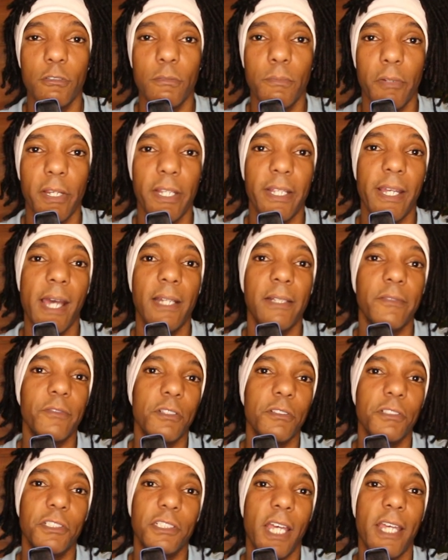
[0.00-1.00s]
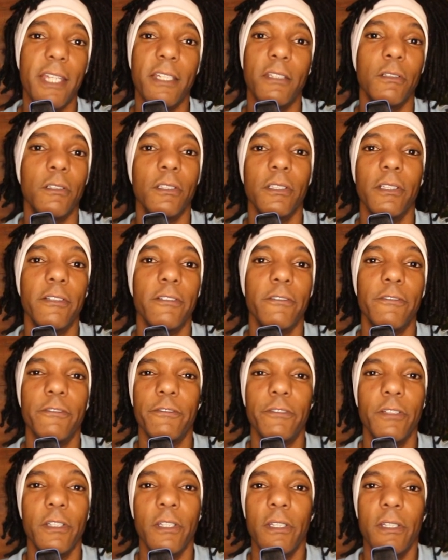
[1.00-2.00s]
you break out of your cycle
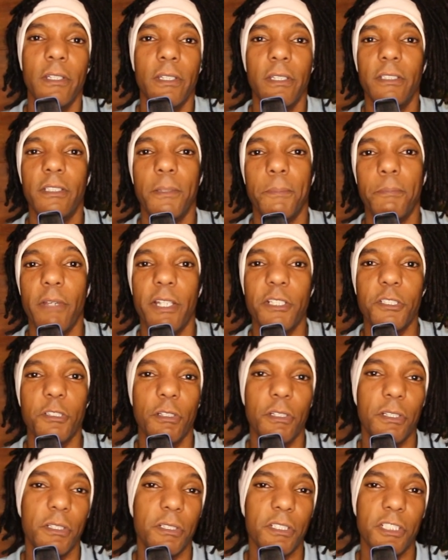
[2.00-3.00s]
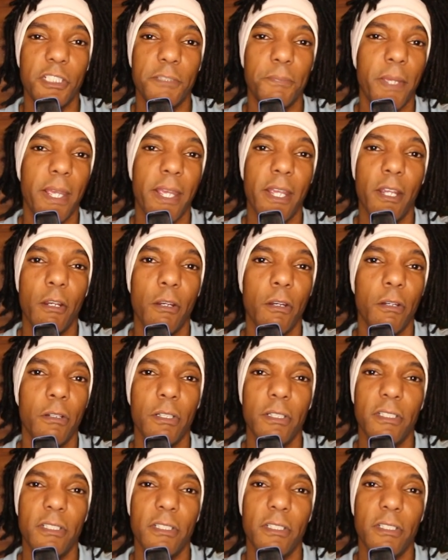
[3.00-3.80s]
of depression, despair.